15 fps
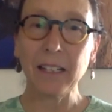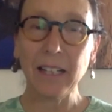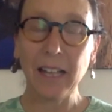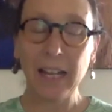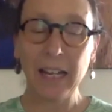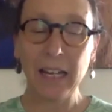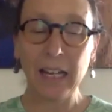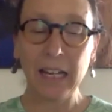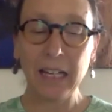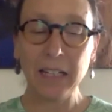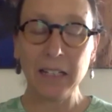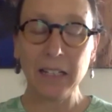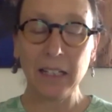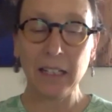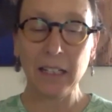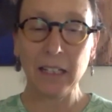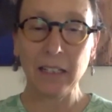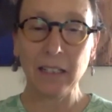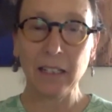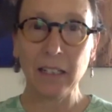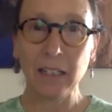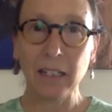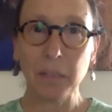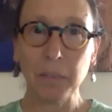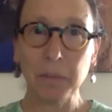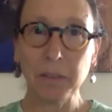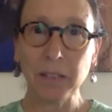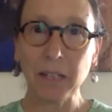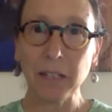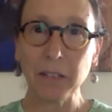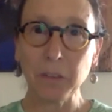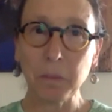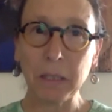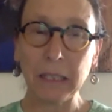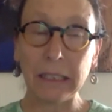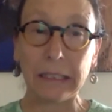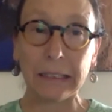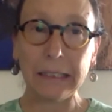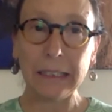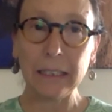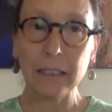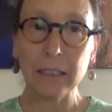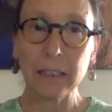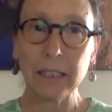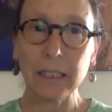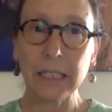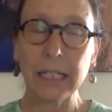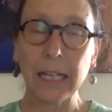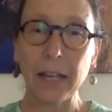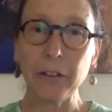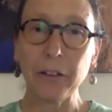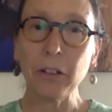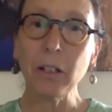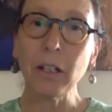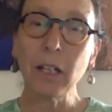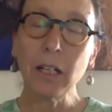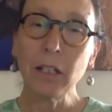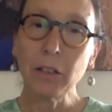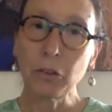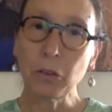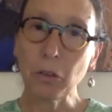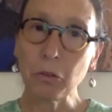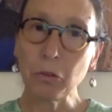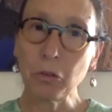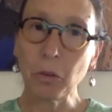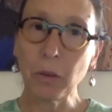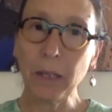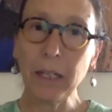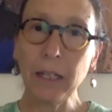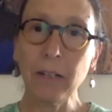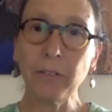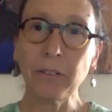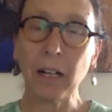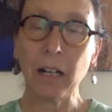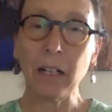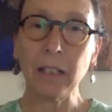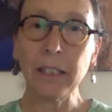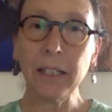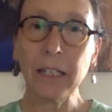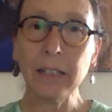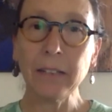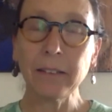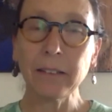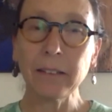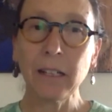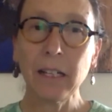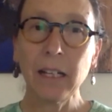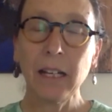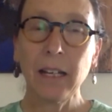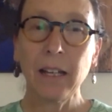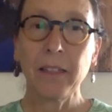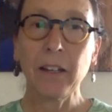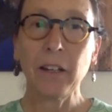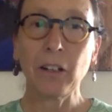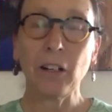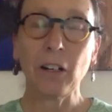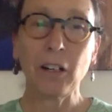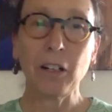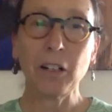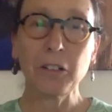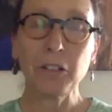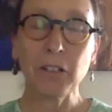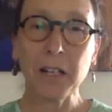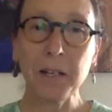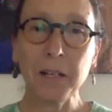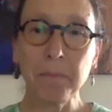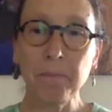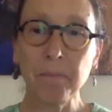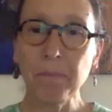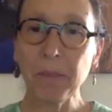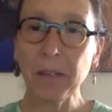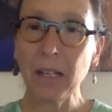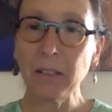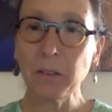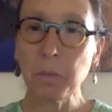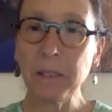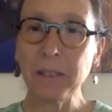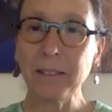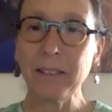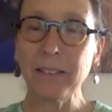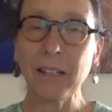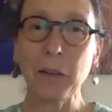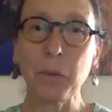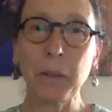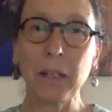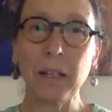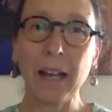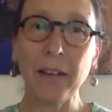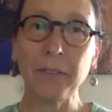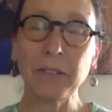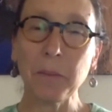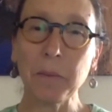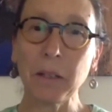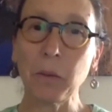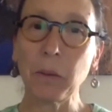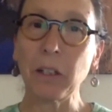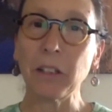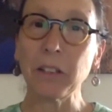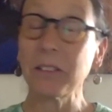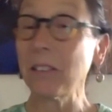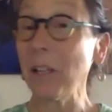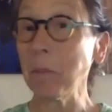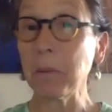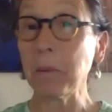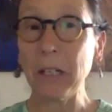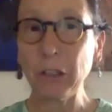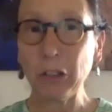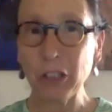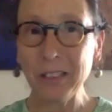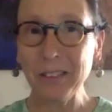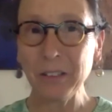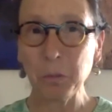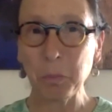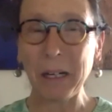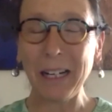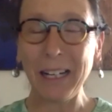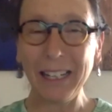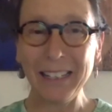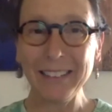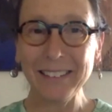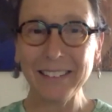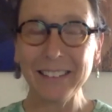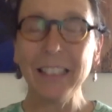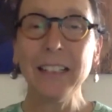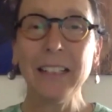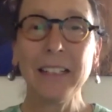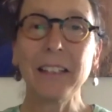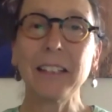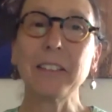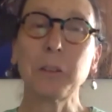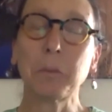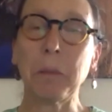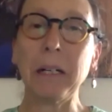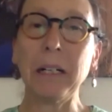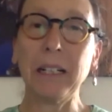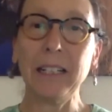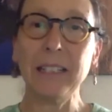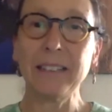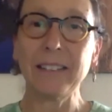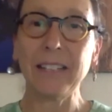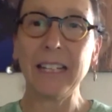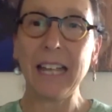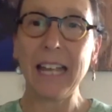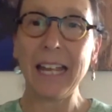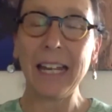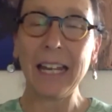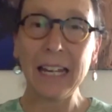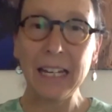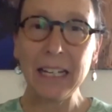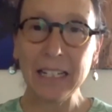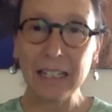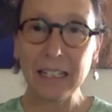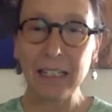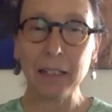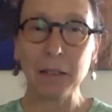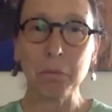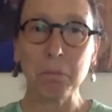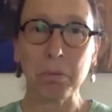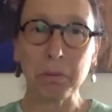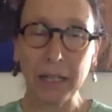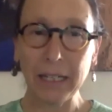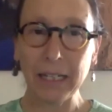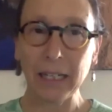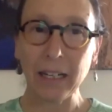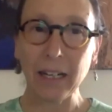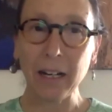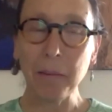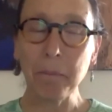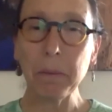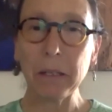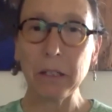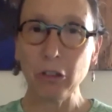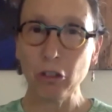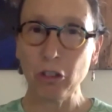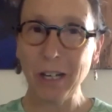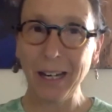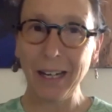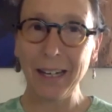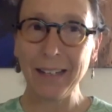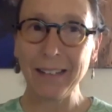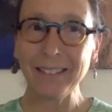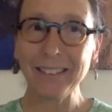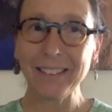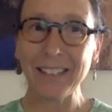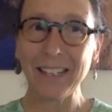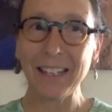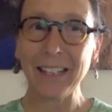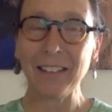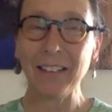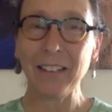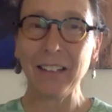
aid in cells being linked together. So joining of colonies. There are some species that we have something we call separation spines. That's spines that aid in breaking up chains and